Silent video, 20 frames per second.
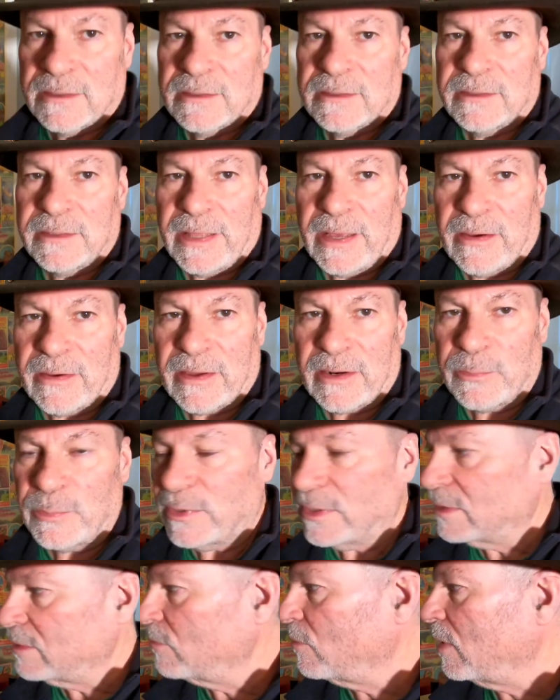I gotta
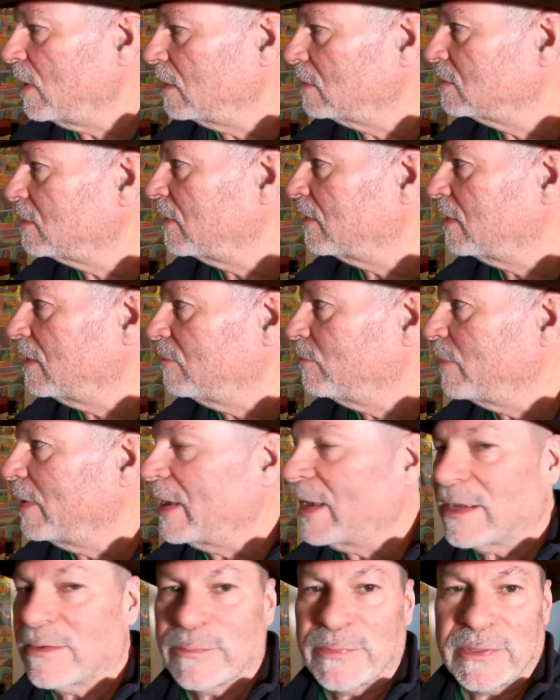put the wild turkey
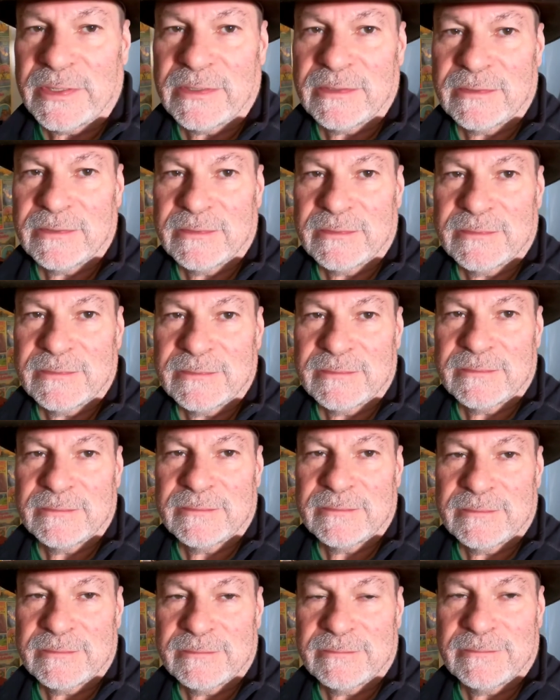back, but
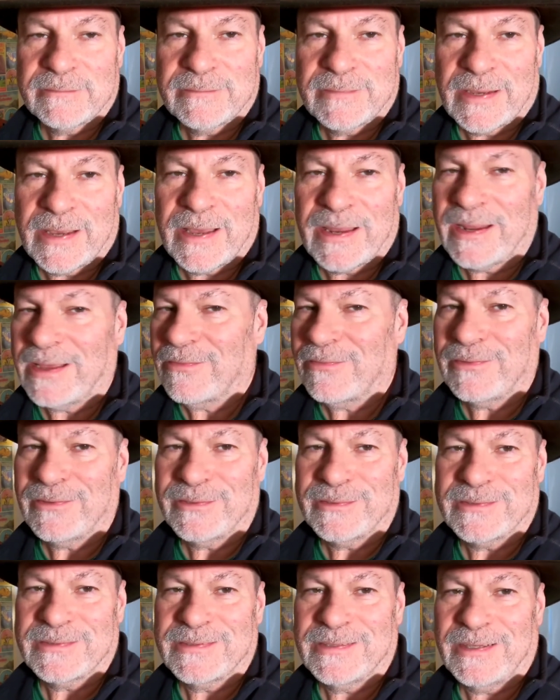I gotta have a
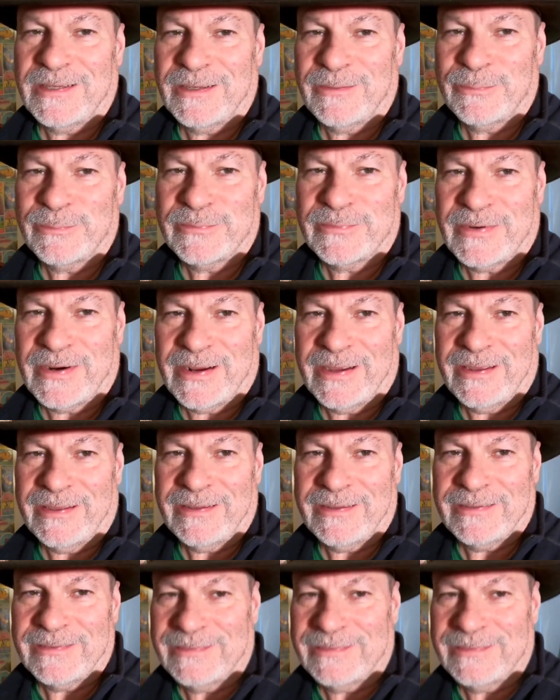little sip, right?